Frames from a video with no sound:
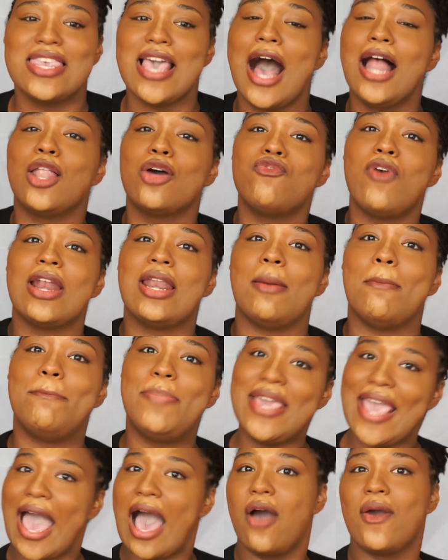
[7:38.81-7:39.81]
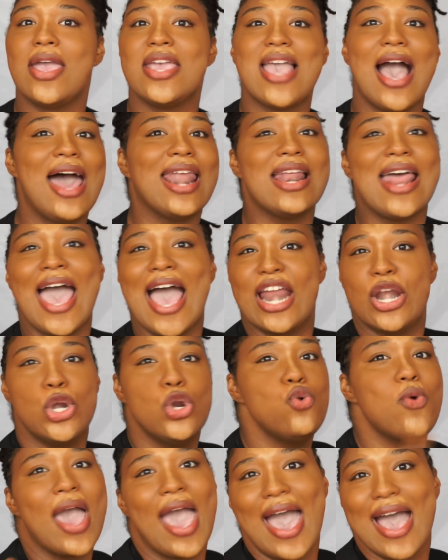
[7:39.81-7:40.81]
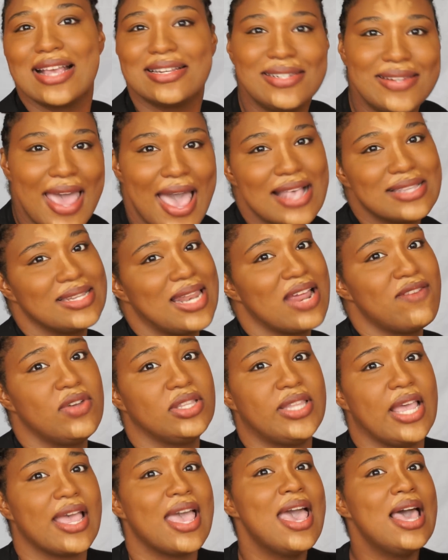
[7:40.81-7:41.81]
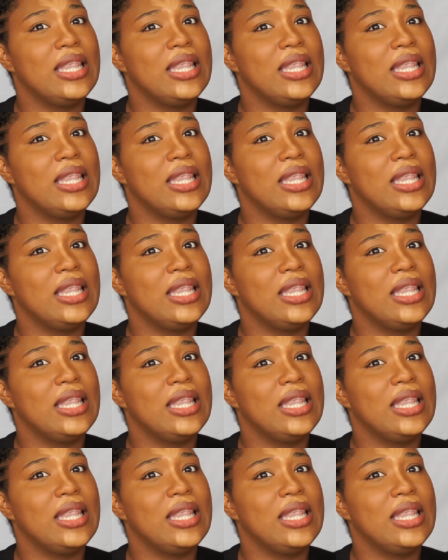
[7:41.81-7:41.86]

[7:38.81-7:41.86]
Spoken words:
Y'all are ready to be out here. Y'all done had new hashtags and everything.